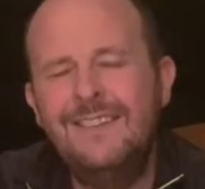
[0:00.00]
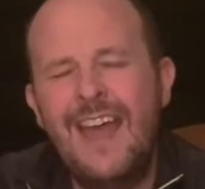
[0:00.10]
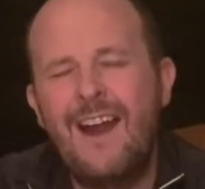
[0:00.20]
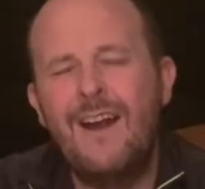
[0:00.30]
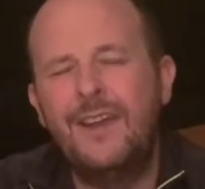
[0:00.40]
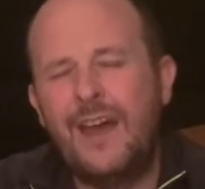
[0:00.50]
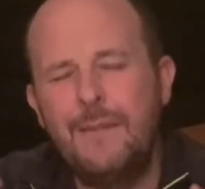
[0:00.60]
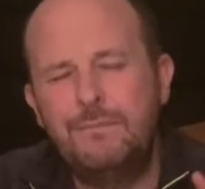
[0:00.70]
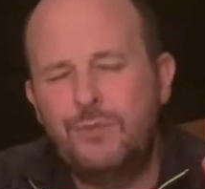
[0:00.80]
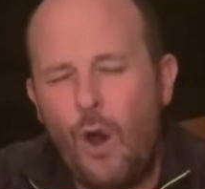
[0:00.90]
there, and
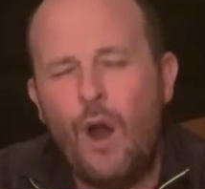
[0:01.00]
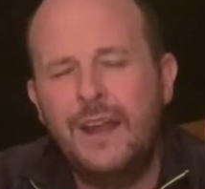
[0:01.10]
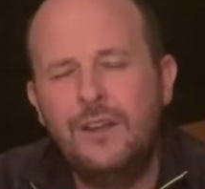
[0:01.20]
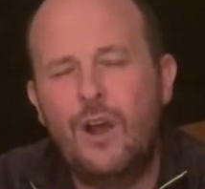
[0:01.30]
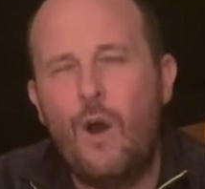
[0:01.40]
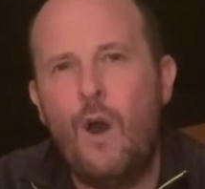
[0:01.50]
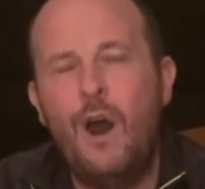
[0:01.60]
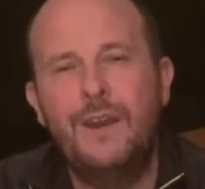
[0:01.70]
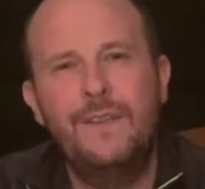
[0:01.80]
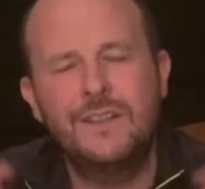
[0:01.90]
I'm talking to
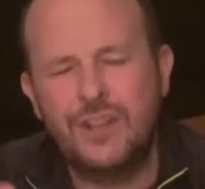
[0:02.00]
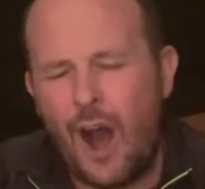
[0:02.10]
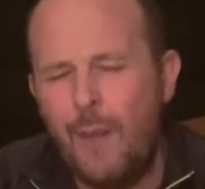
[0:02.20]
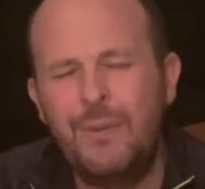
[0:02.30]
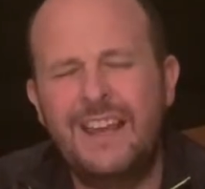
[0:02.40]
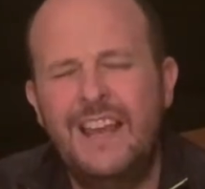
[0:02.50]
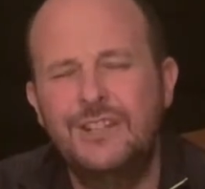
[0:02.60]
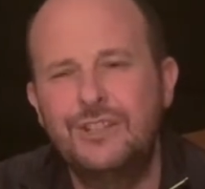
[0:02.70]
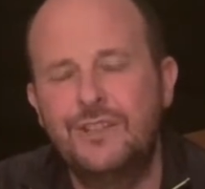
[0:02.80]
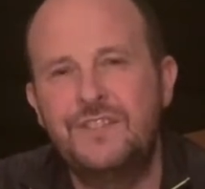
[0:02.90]
God, and there's
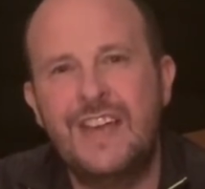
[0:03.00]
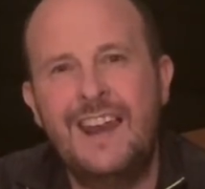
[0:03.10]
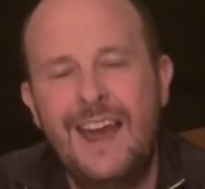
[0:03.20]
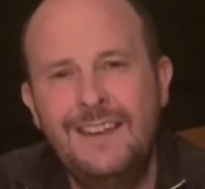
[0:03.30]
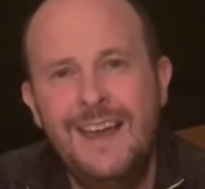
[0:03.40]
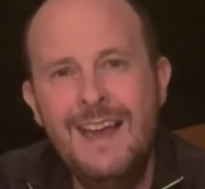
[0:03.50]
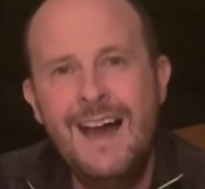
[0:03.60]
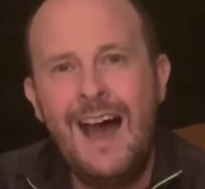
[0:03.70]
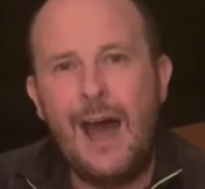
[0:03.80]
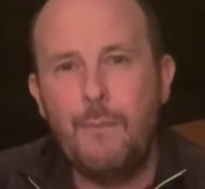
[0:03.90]
complications have set in.
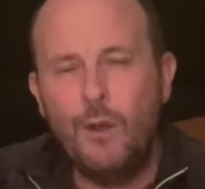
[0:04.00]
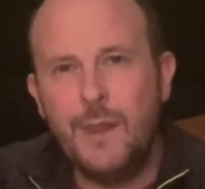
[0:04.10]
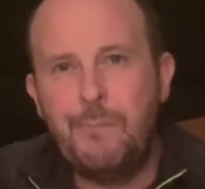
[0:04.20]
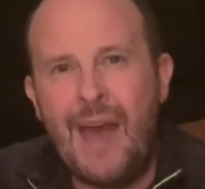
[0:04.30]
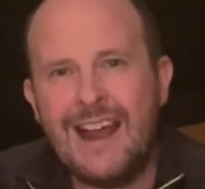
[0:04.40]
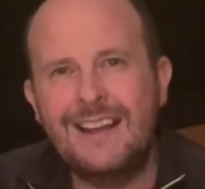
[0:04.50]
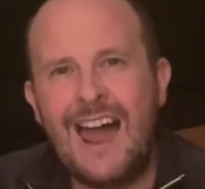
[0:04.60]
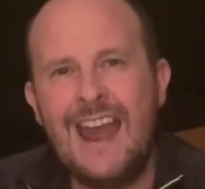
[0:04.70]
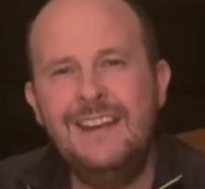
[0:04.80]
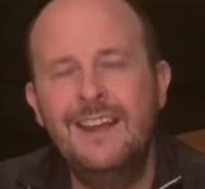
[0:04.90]
I'm on the PICC
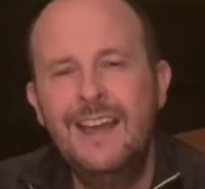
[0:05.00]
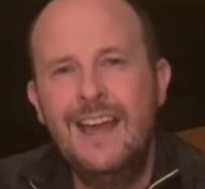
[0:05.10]
line.